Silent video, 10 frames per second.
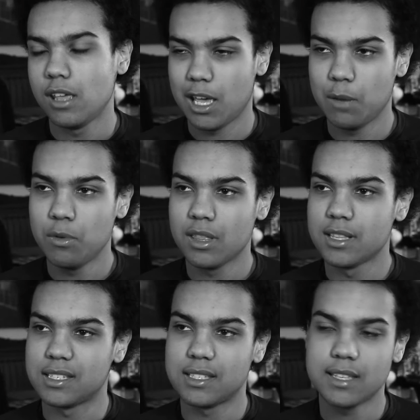and within
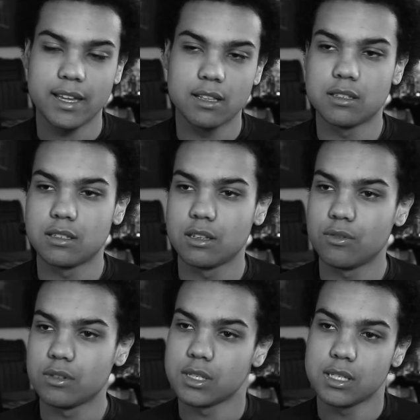seconds there
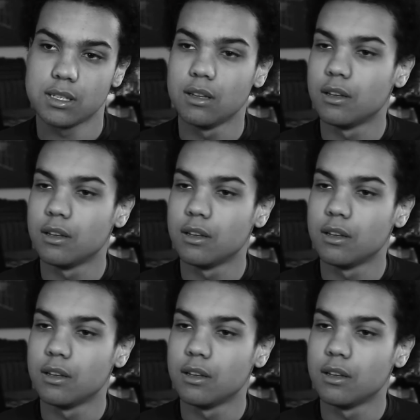was